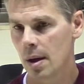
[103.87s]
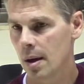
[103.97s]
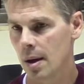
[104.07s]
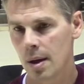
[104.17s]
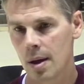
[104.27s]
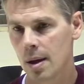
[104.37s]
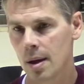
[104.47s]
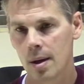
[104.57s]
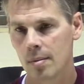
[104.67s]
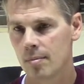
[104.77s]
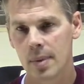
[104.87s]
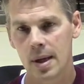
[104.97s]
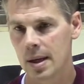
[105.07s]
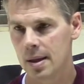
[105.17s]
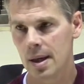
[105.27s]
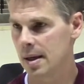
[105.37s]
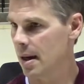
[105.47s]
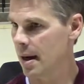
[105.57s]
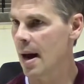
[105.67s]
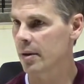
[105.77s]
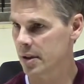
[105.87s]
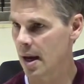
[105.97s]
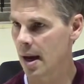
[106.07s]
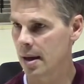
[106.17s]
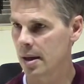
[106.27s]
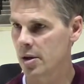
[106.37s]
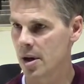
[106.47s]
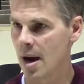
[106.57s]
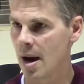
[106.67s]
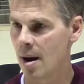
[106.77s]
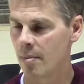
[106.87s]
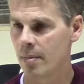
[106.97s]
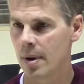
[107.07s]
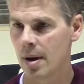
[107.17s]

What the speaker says: He did an outstanding job,